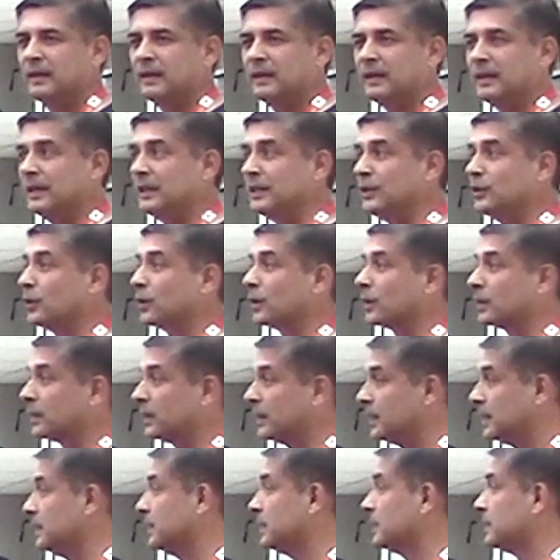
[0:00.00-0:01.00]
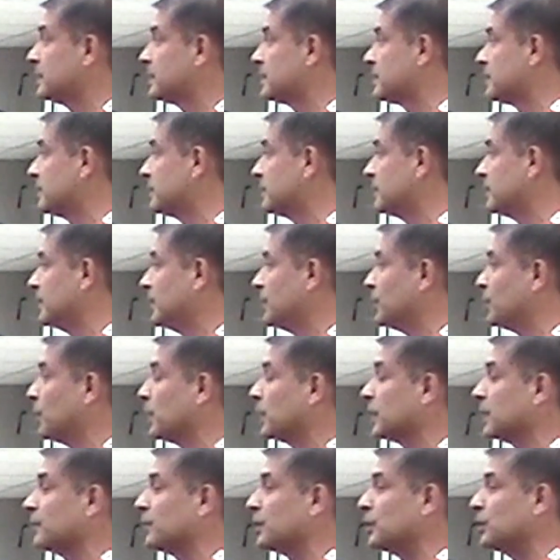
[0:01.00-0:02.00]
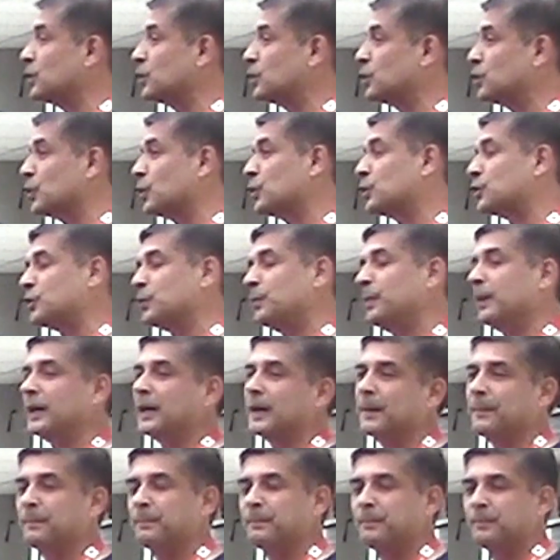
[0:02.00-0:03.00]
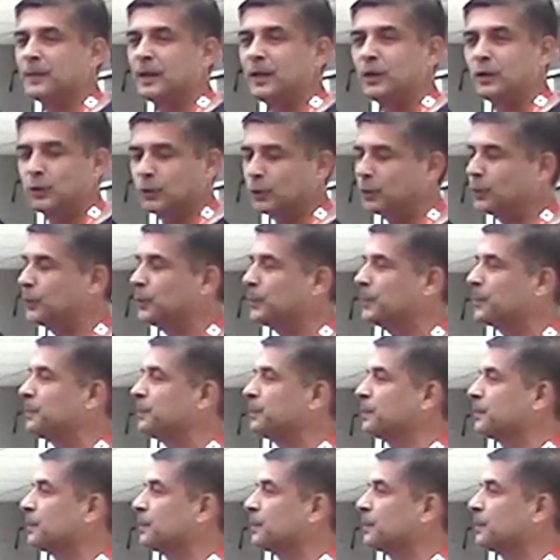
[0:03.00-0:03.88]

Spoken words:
in your careers, in whatever you choose to become and do,